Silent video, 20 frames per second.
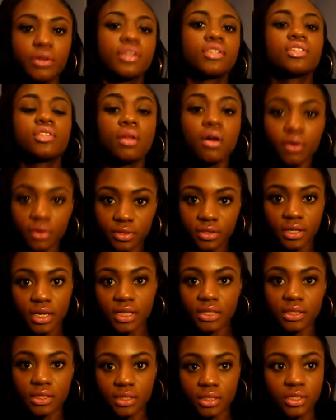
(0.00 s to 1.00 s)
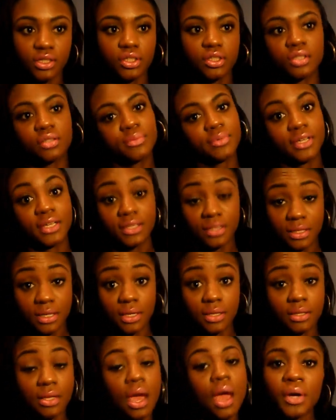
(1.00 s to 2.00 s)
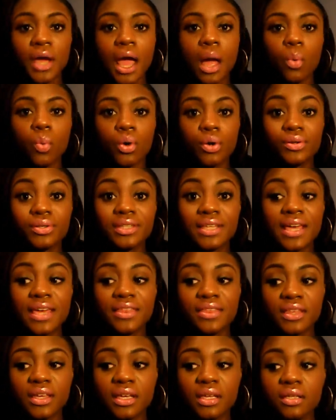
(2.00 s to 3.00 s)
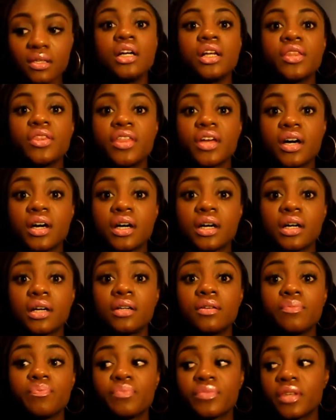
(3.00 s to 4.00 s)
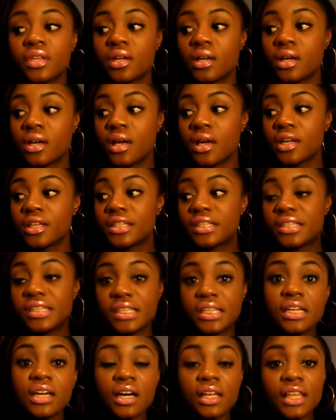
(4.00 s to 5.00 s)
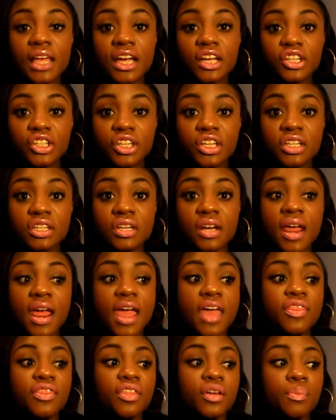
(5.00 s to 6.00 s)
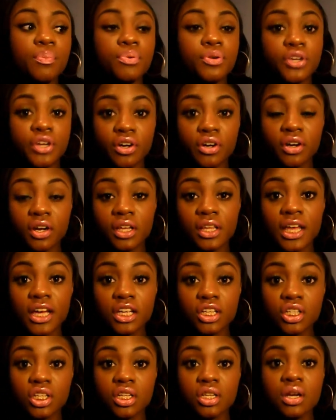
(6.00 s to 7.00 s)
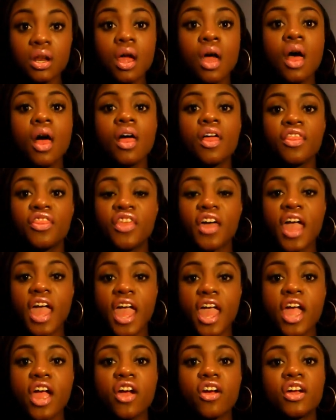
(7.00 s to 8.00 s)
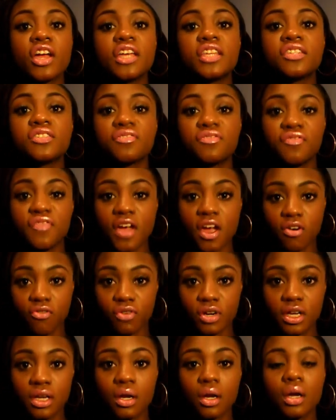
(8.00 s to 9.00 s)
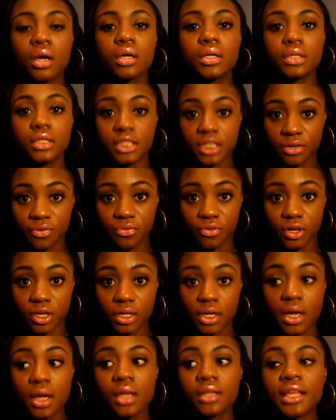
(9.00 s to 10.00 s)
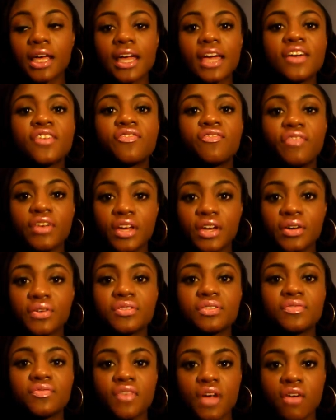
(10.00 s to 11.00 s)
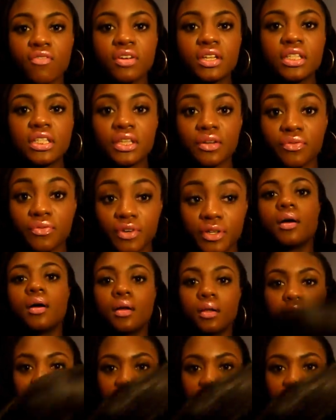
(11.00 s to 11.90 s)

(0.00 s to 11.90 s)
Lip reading: It's longer than 18 inches because it is. But I will say this, the C collection and the Pure collection, the hair is very different. Like, it feels very different.